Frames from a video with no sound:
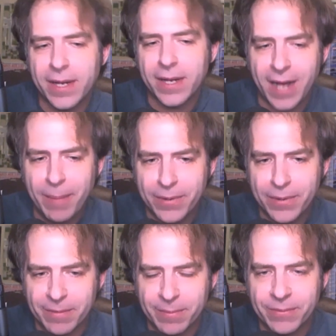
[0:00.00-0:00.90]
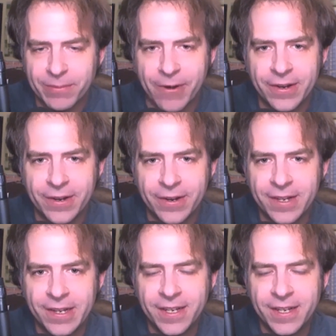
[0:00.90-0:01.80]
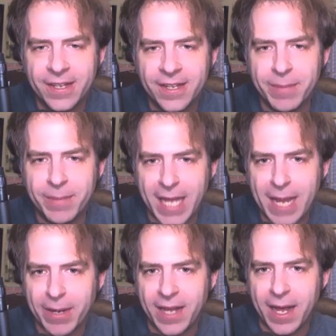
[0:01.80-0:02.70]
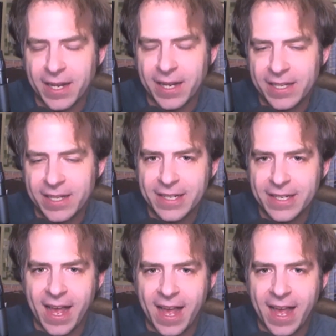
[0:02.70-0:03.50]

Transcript: operative before he became a Clinton guy.